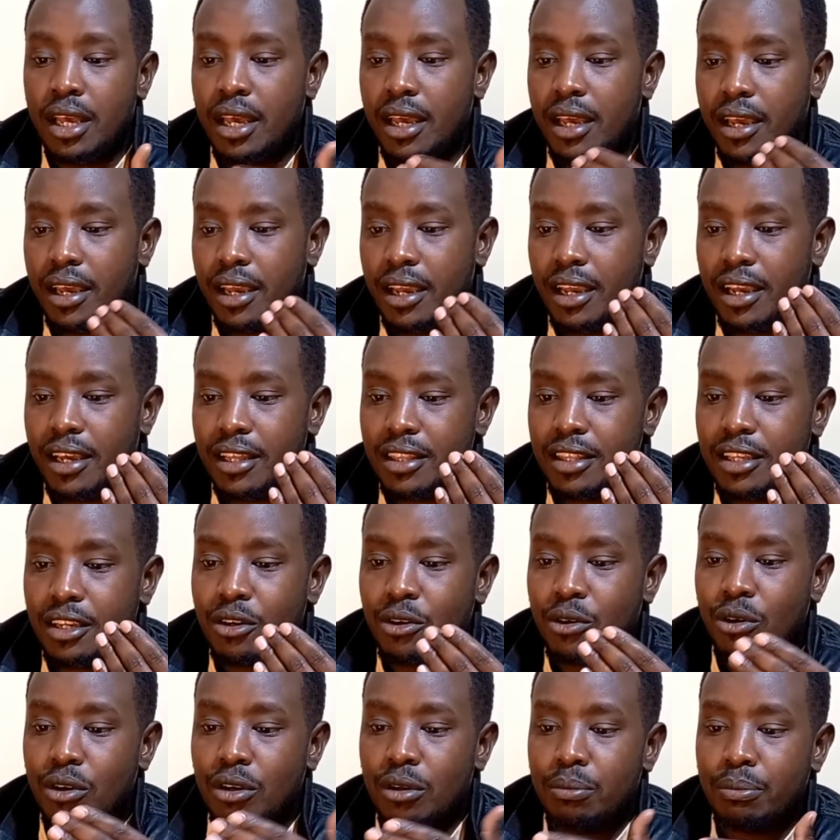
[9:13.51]

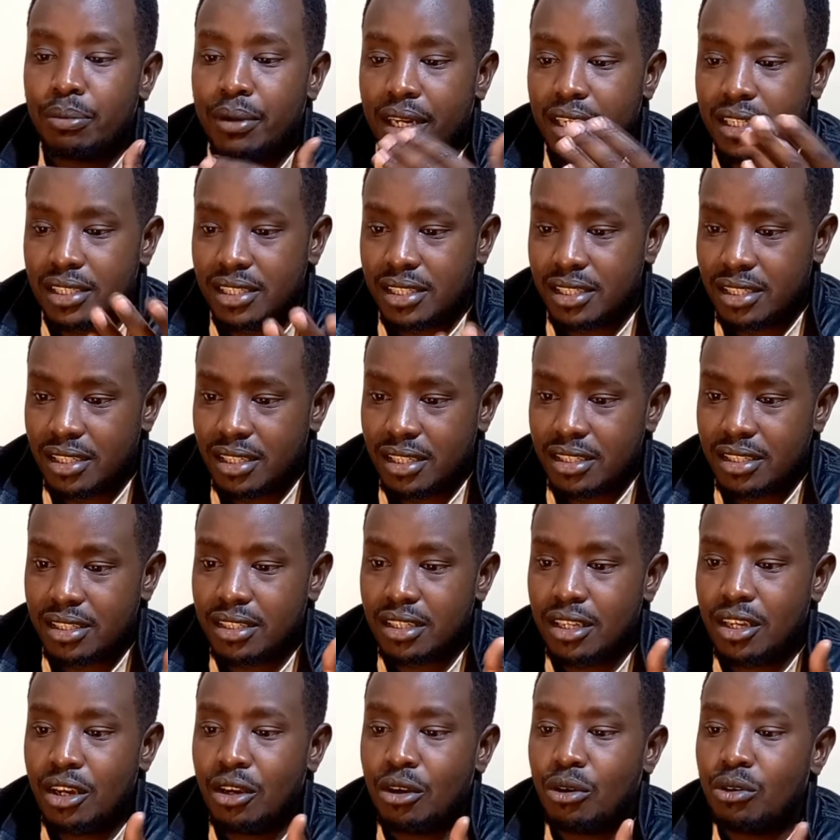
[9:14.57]
ethical
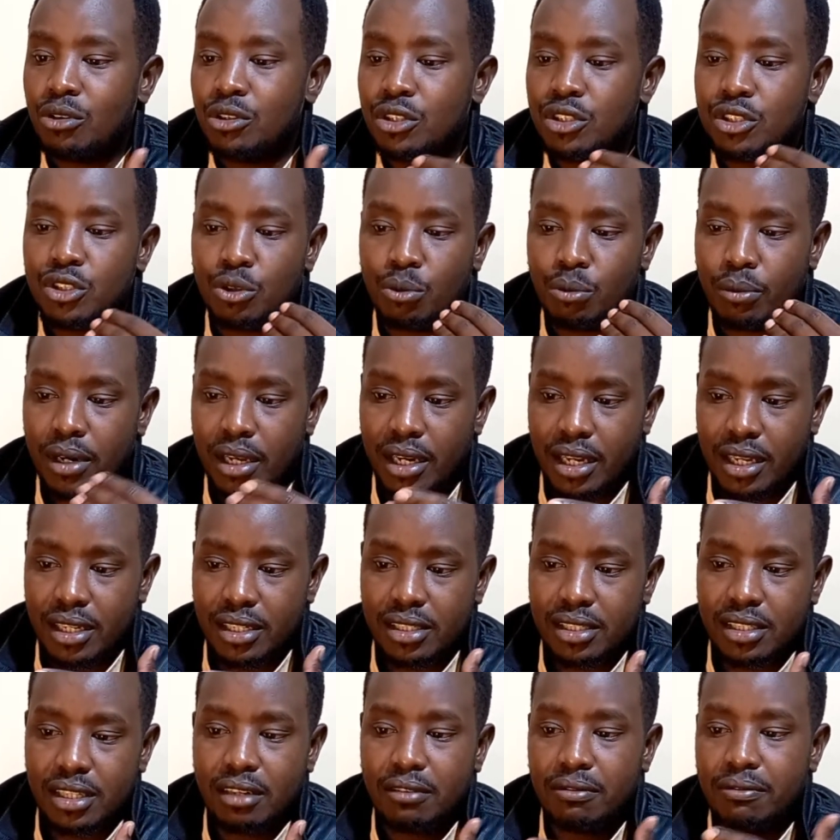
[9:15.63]
practices, consumer
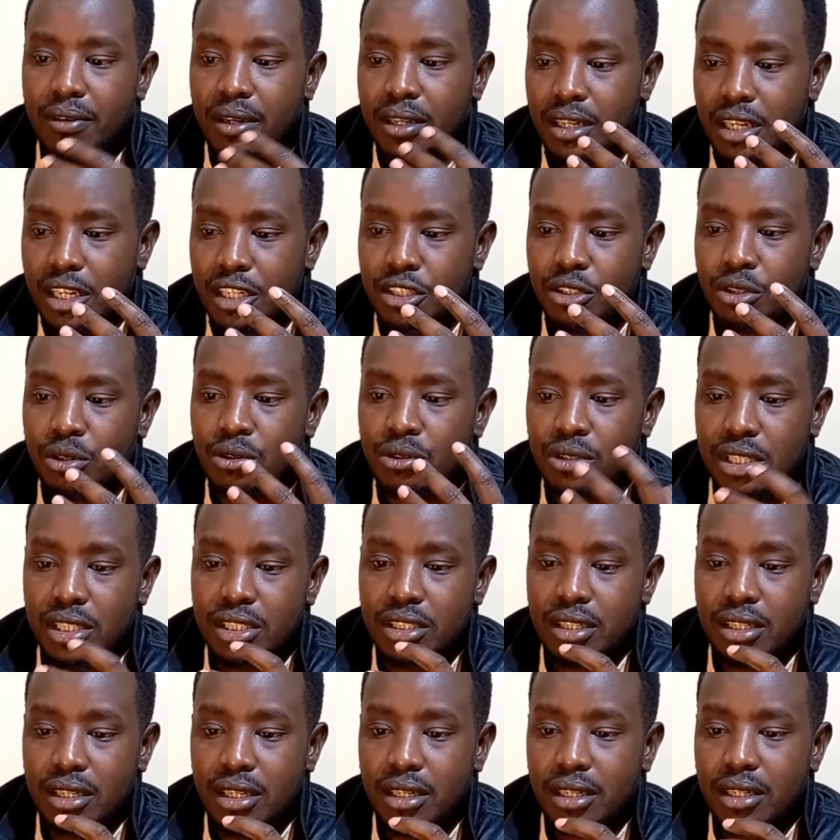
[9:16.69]
rights, and financial
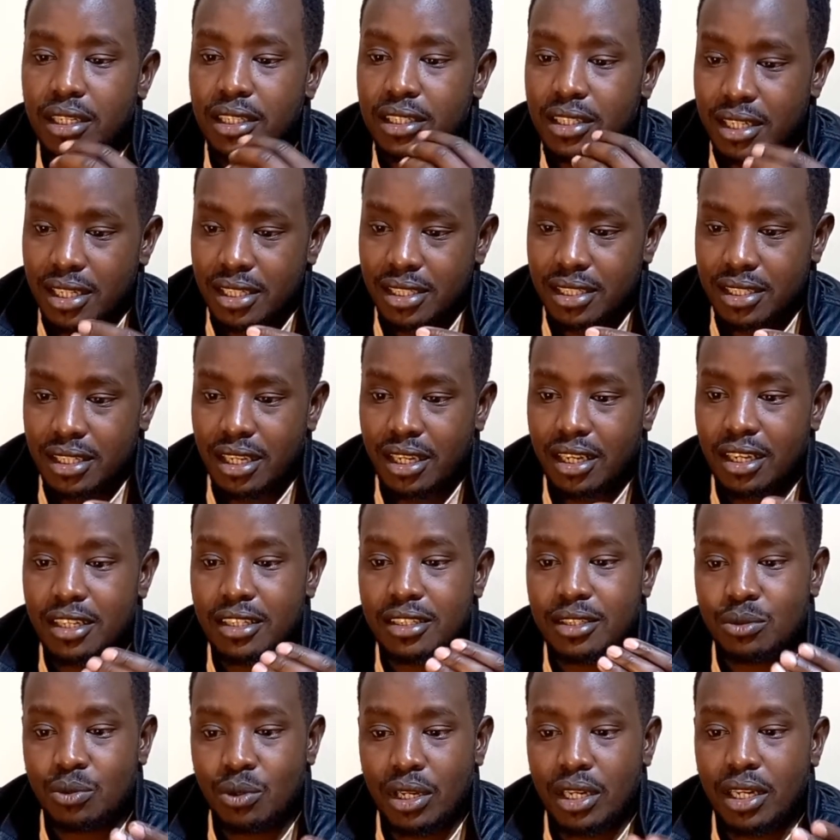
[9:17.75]
literacy,
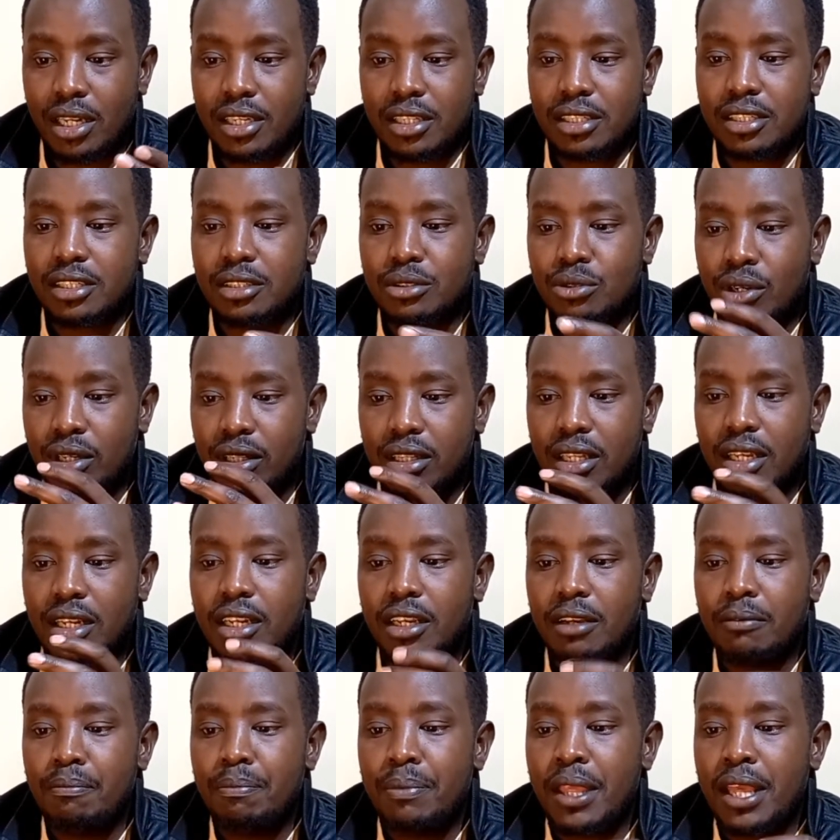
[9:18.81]
as well as
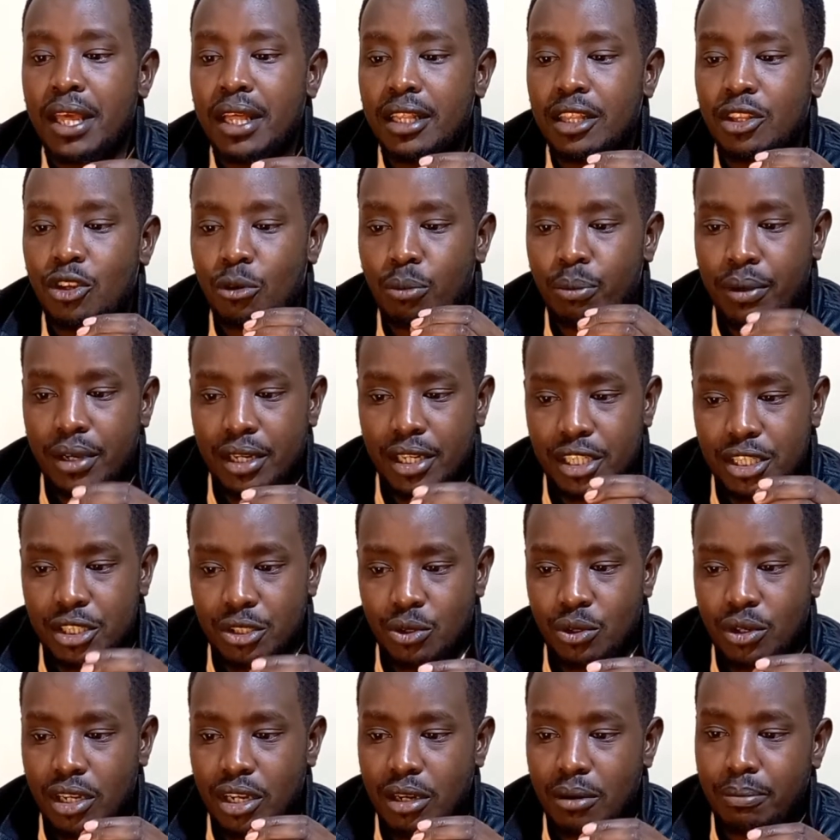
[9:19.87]
strengthening the
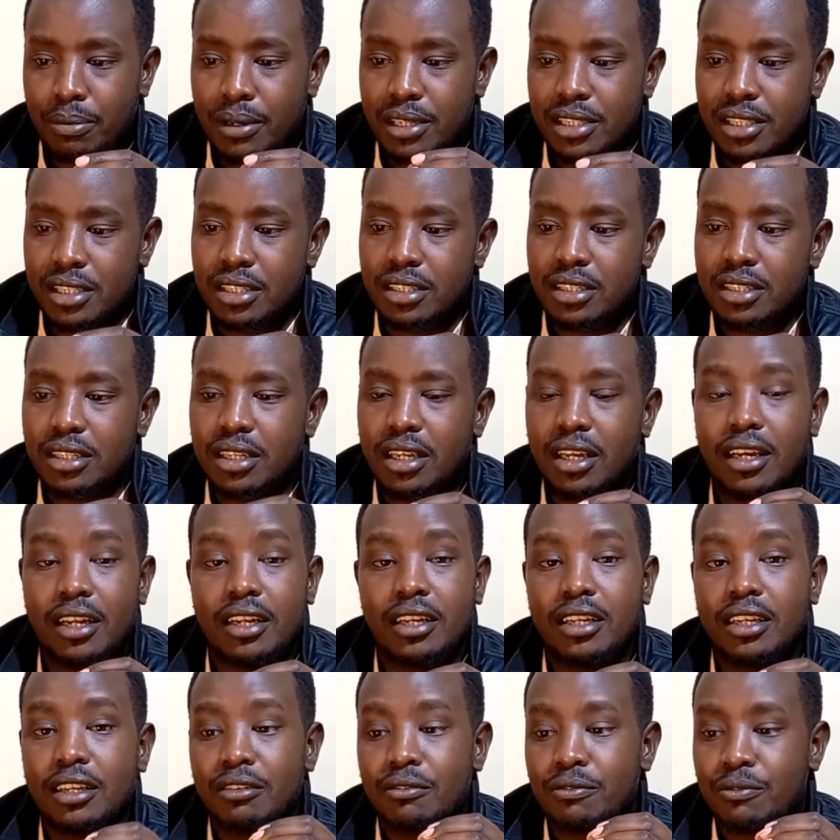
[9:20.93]
operational capacity
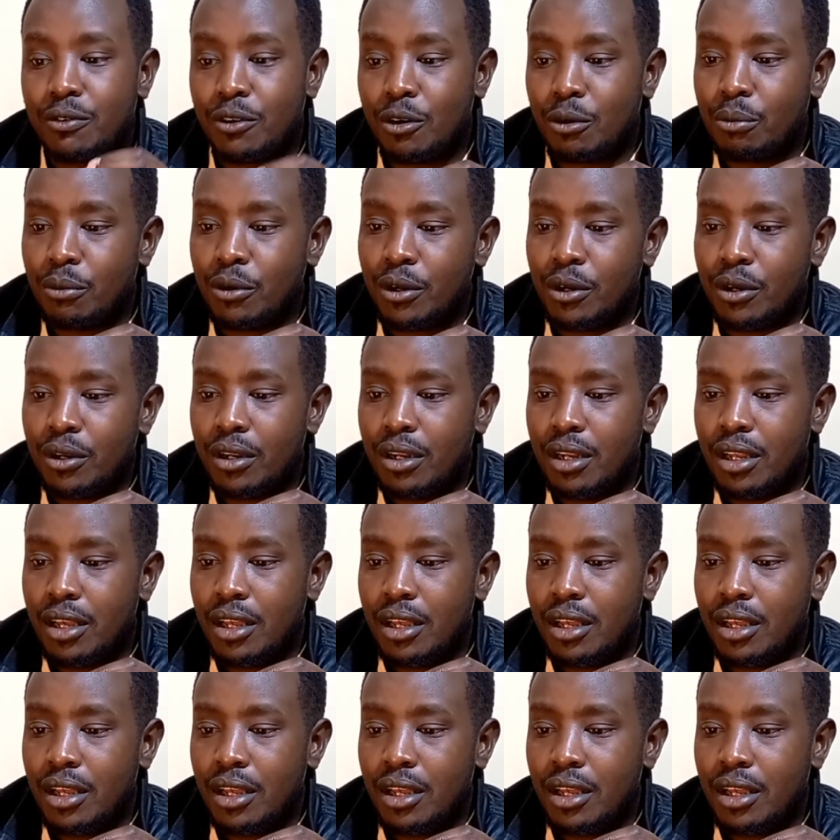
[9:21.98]
and informal